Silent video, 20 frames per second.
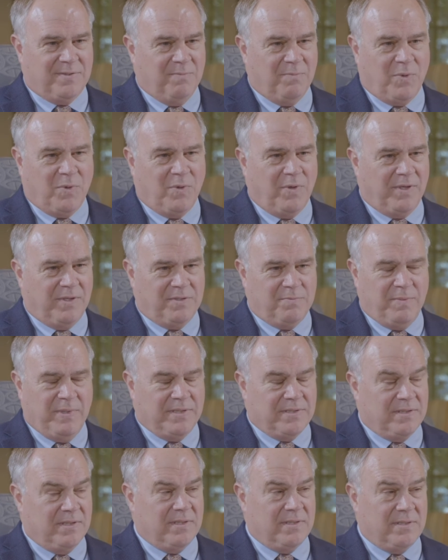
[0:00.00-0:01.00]
the mortgage
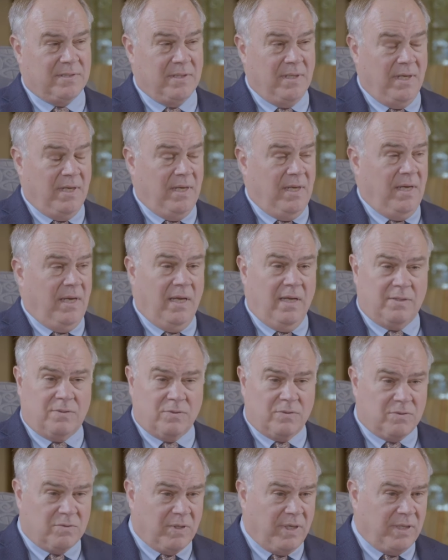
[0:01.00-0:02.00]
business.
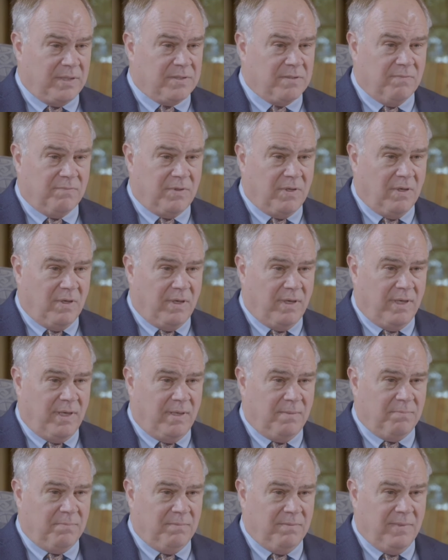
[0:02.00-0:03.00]
Interest rates have gone up,